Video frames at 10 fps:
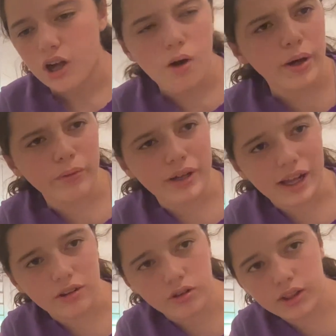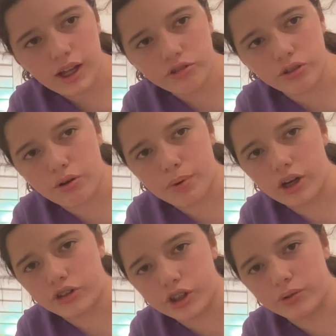Oh, by the way, guys, do you think I should do a
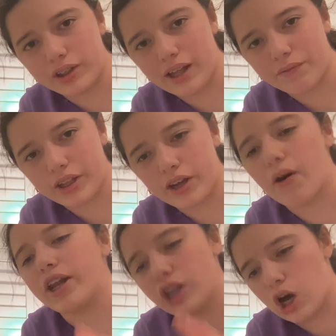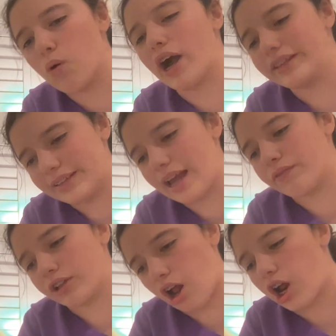part two to that video? I know I said
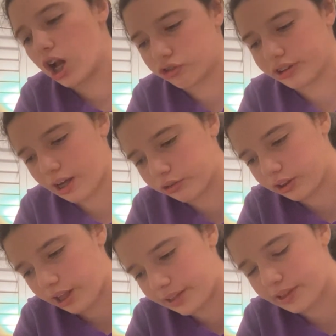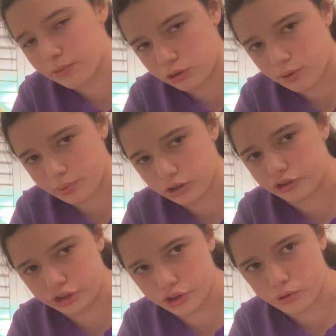if I got 100,000 likes, I would do a
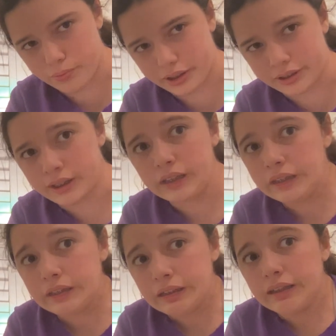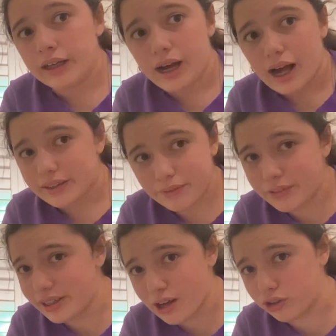part two, but
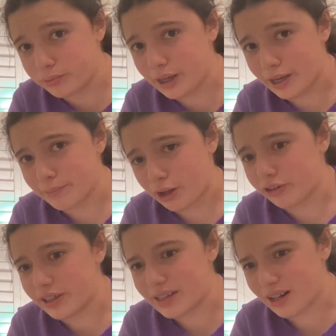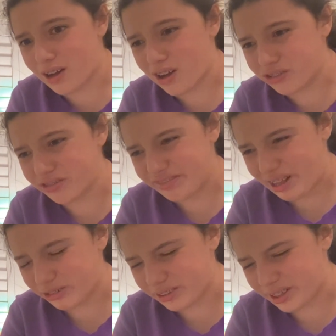something tells me I am not going to get
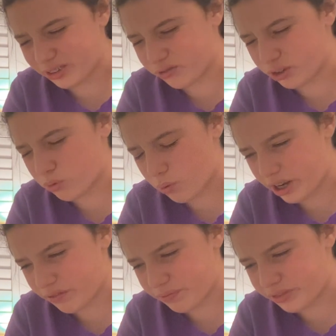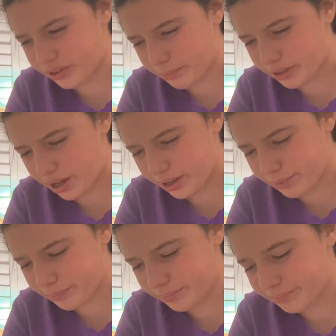100,000 likes for quite some
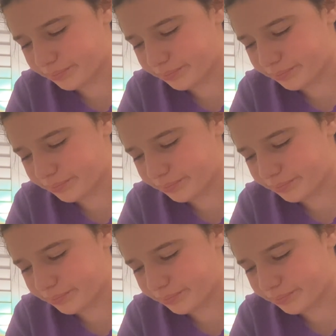time.